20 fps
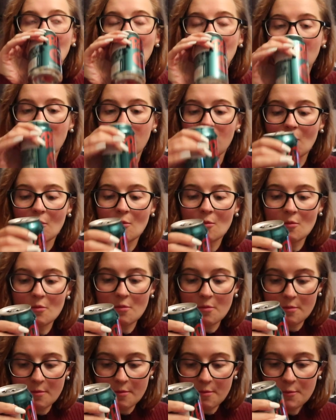
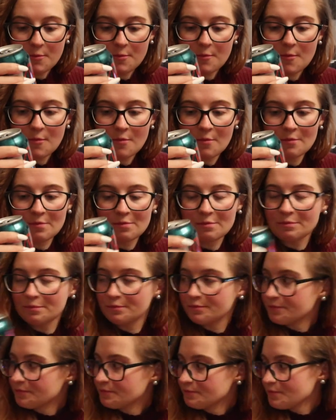
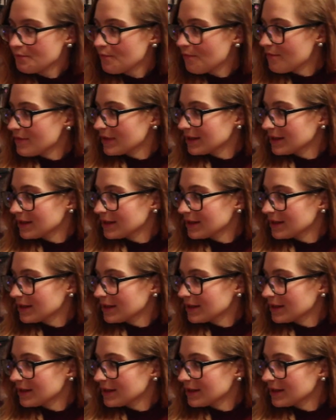(silence)